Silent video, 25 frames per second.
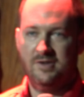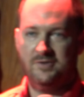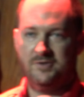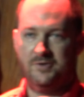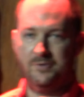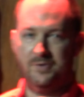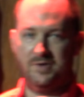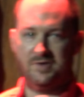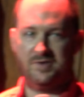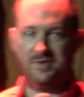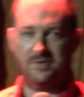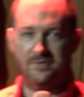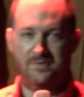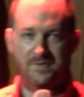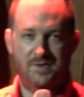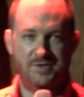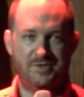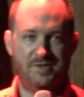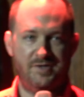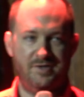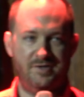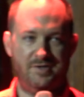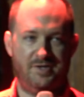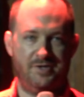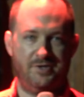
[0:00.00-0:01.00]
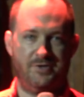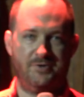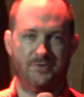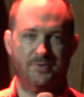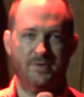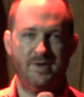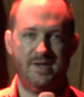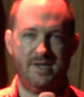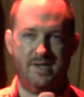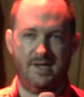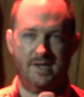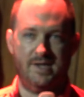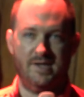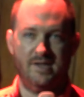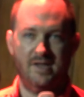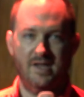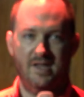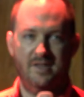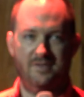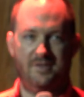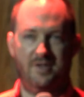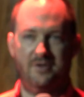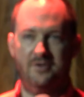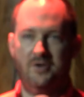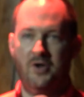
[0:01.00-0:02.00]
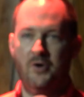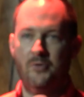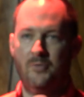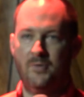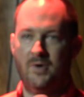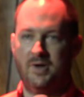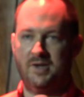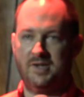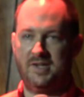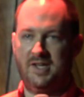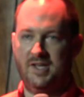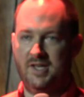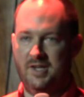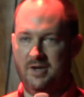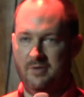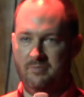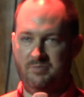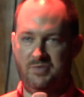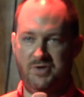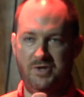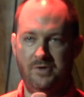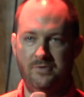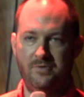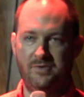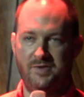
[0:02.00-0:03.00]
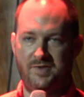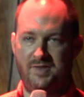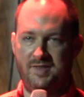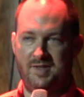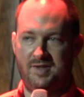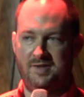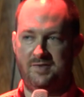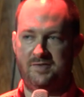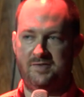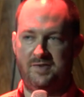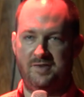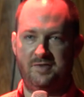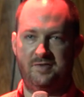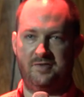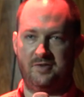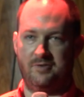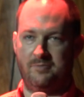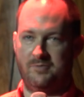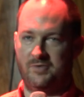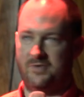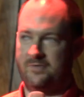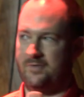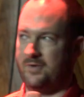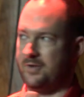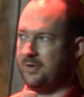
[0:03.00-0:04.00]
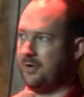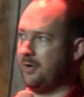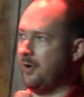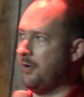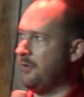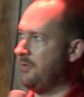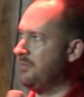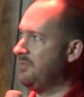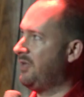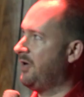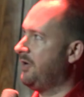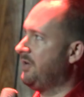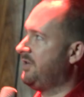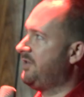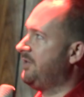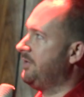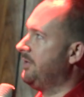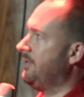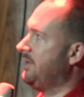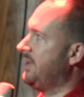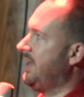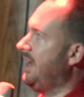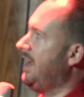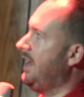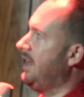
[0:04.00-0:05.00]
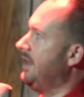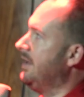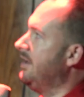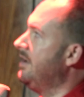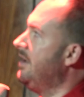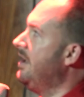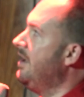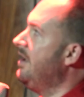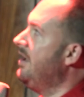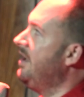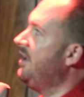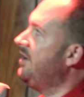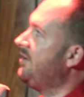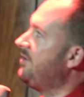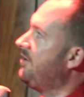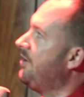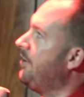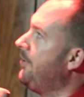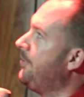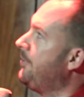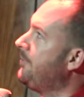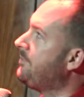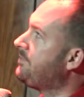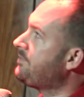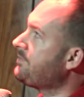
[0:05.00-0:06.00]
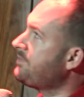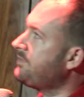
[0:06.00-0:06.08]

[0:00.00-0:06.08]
to a sufficient degree that no one can abuse these systems for their own personal gain. So